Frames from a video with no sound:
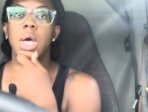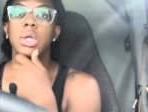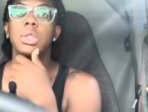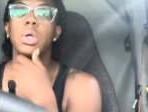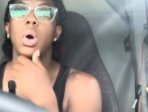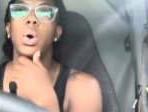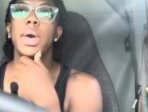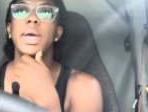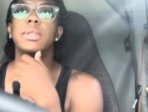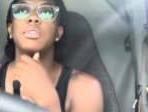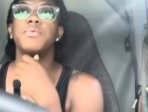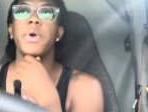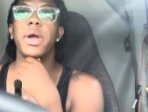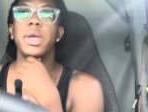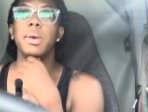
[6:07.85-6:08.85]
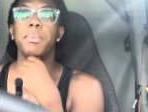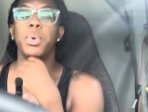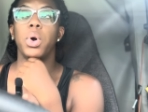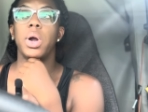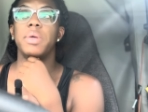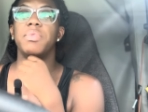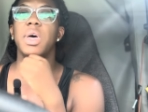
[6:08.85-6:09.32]
So it's very
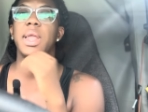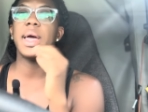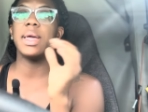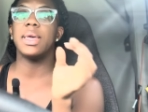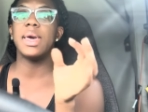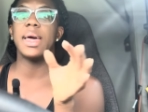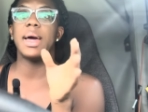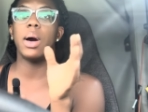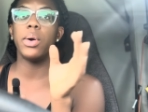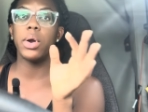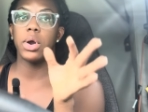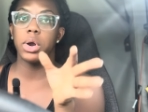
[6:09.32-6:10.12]
important that I get out